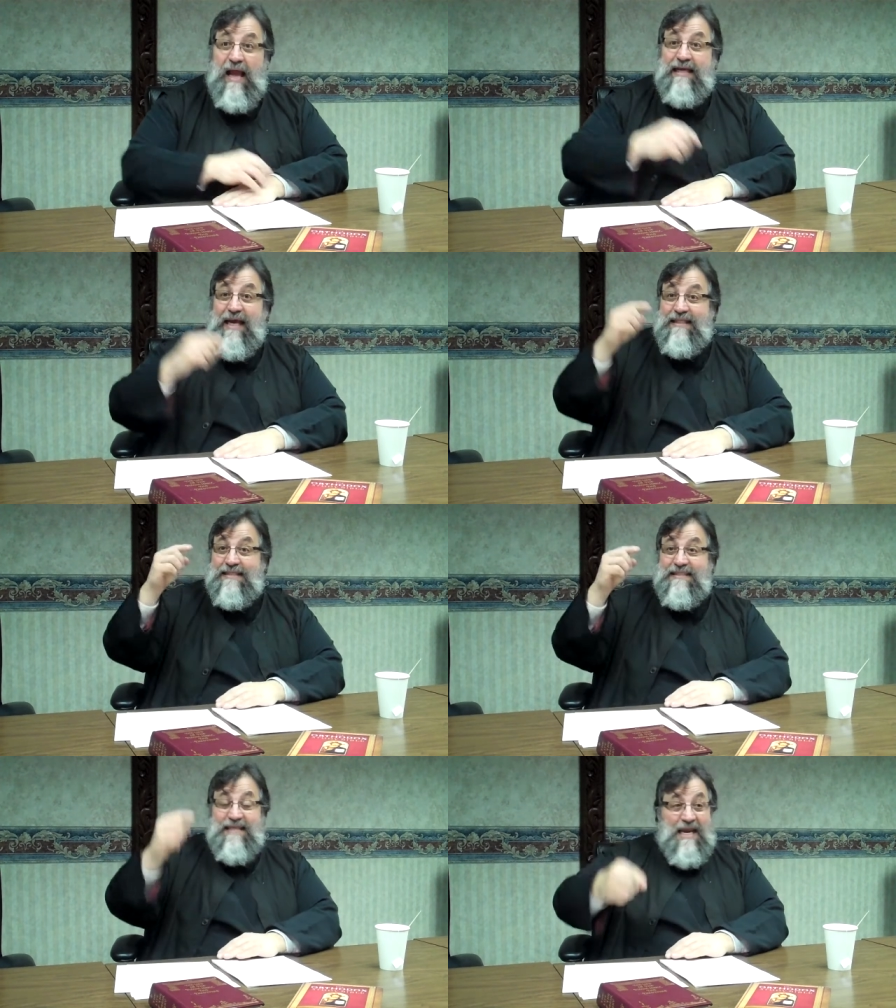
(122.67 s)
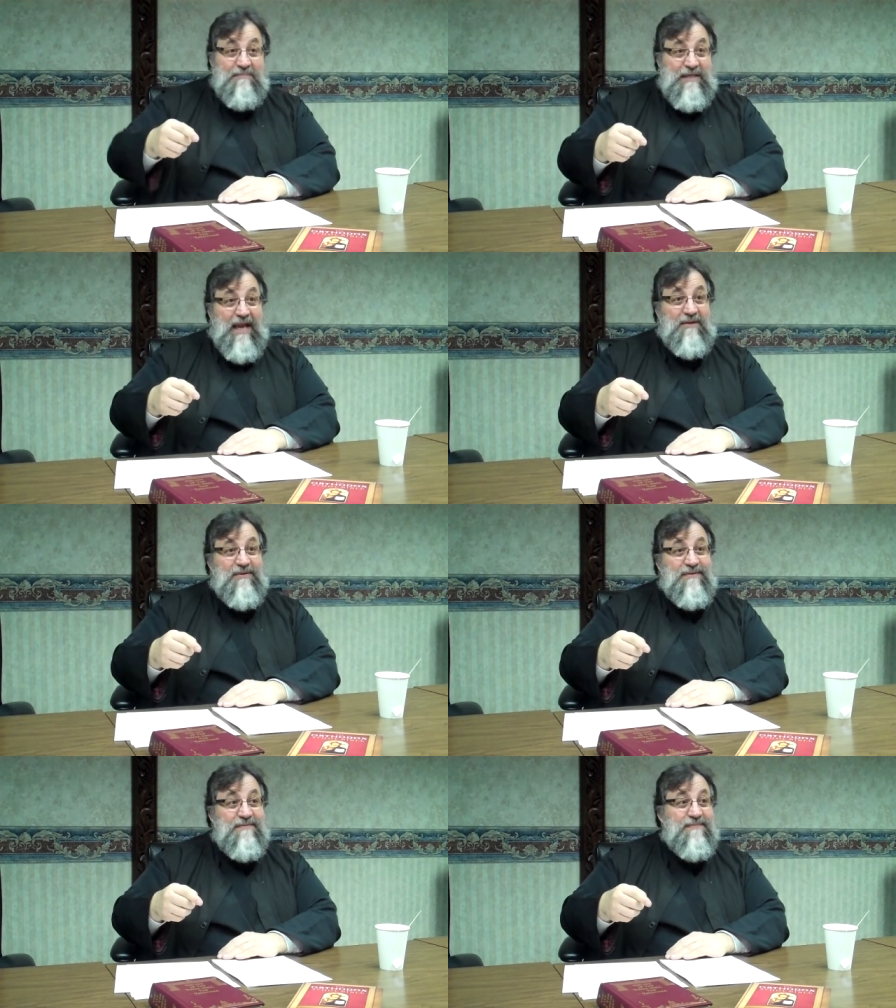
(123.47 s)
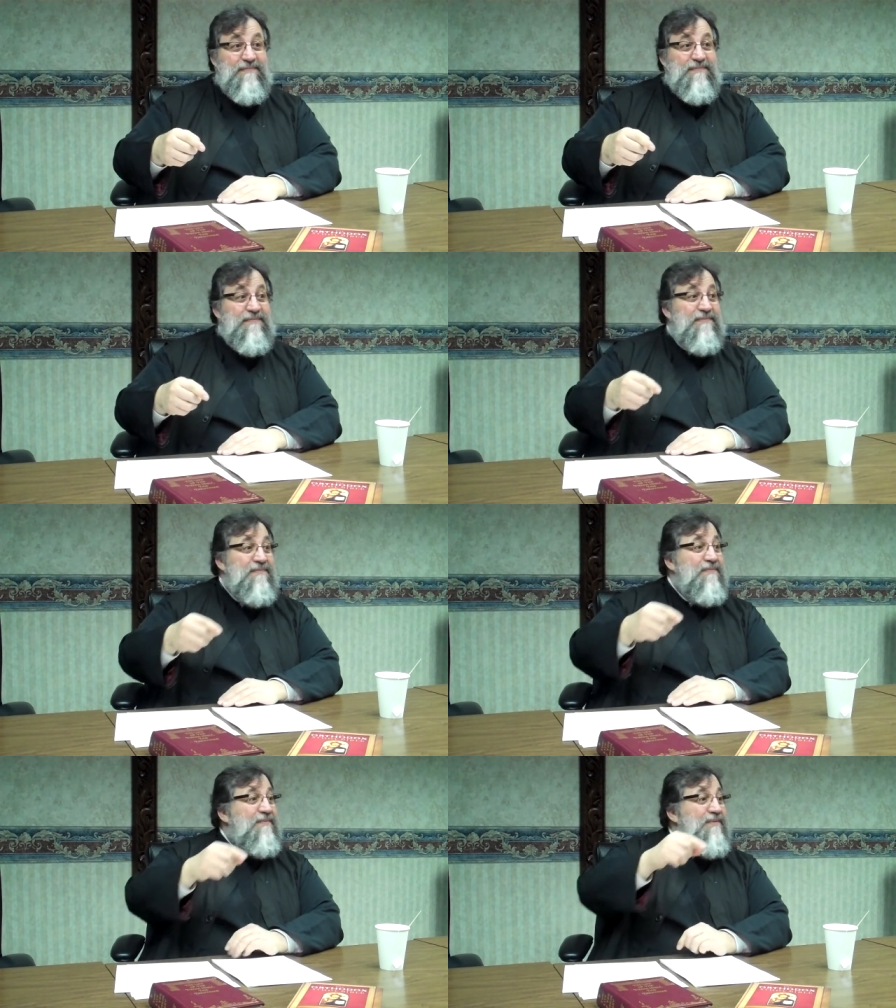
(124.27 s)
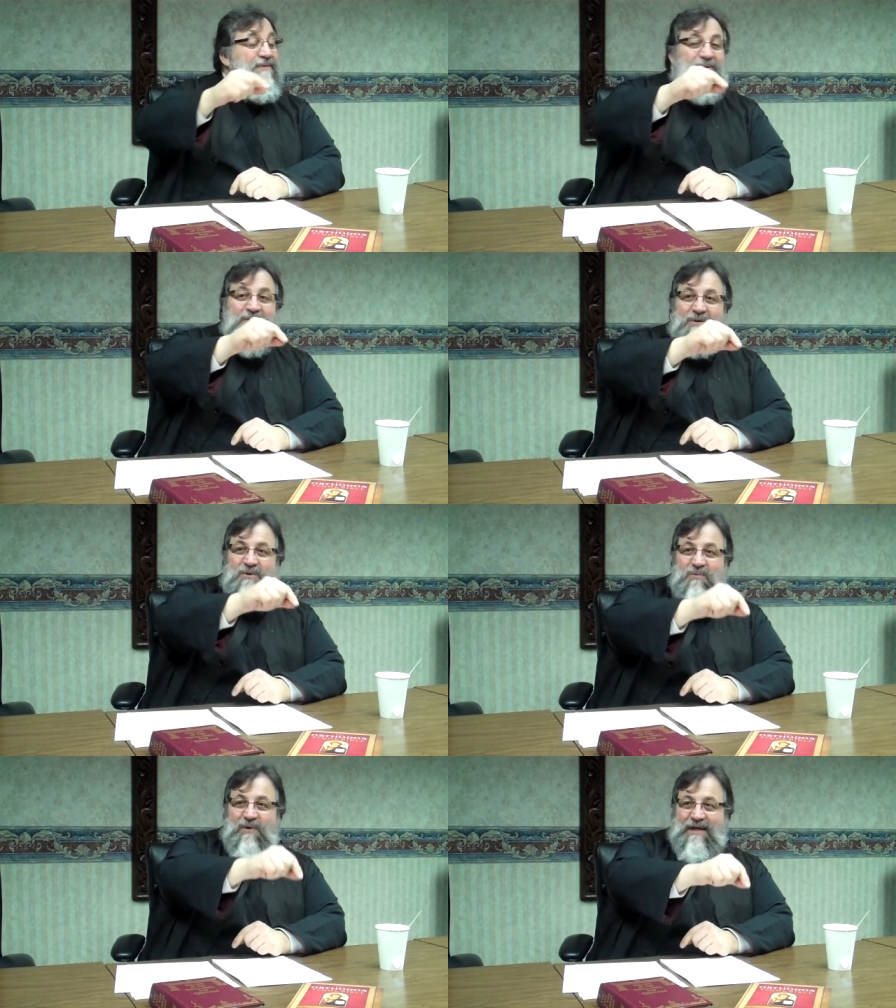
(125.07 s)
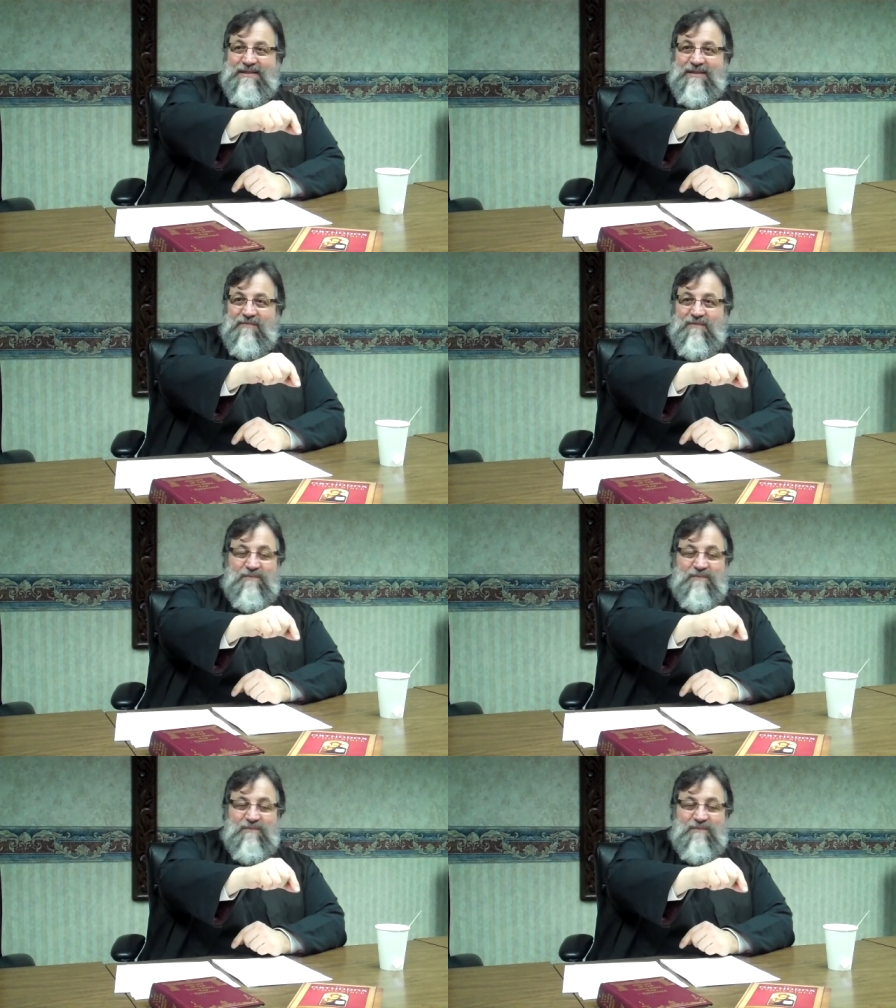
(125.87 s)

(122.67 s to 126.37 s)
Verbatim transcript: Again, the same Daniel who was the,